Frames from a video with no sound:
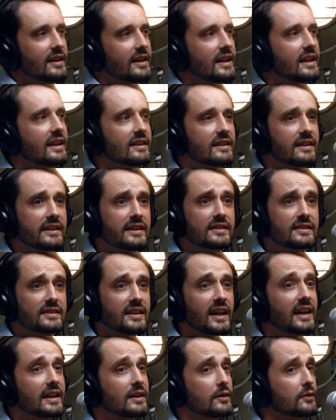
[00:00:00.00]
in this
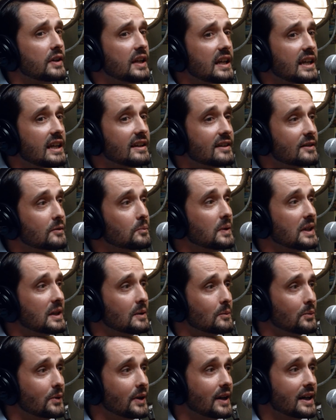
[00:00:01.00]
kind of heat,
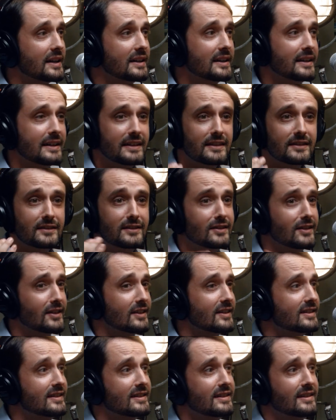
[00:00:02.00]
being pregnant is
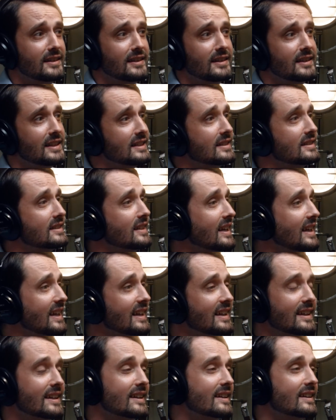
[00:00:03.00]
just
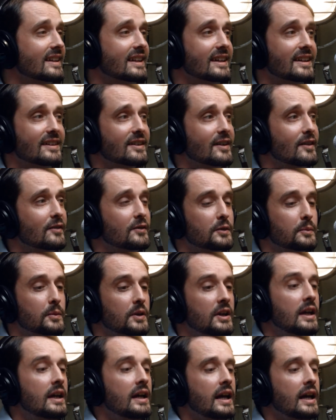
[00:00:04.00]
insanely uncomfortable.